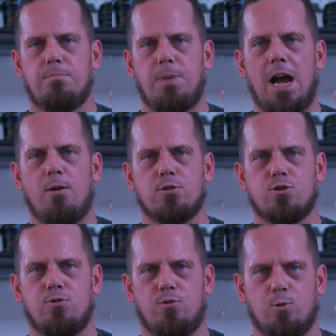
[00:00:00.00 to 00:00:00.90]

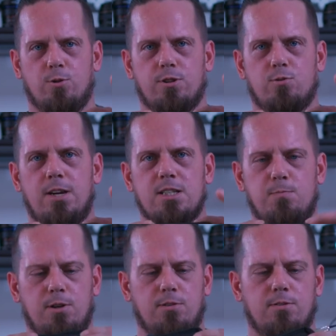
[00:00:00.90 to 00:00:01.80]
pouch for the
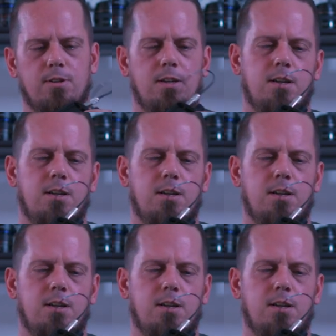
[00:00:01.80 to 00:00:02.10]
transmitter.